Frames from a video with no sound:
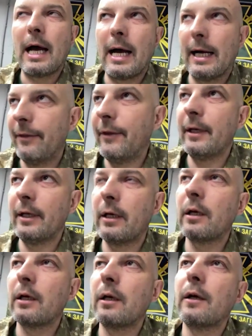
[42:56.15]
I think
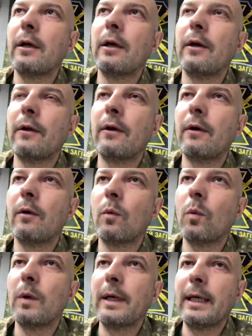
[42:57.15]

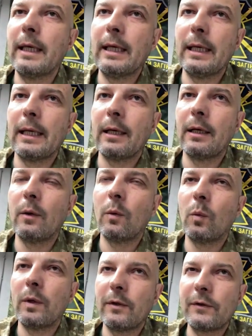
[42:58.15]
we
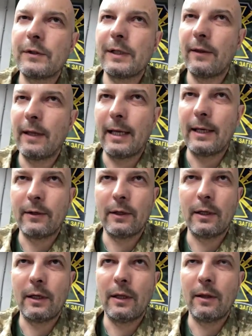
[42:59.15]
will see that
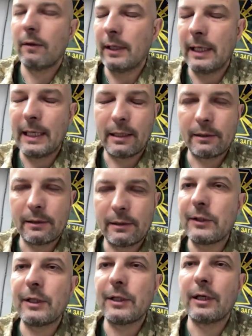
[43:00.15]
in the
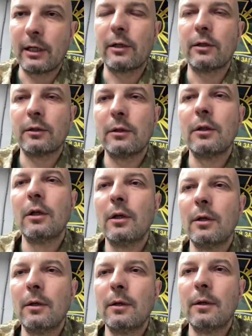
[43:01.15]
nearest year,
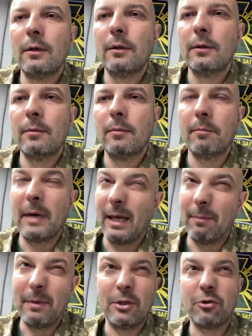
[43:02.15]

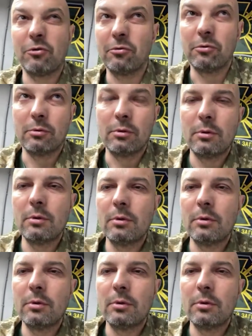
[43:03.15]
maybe two.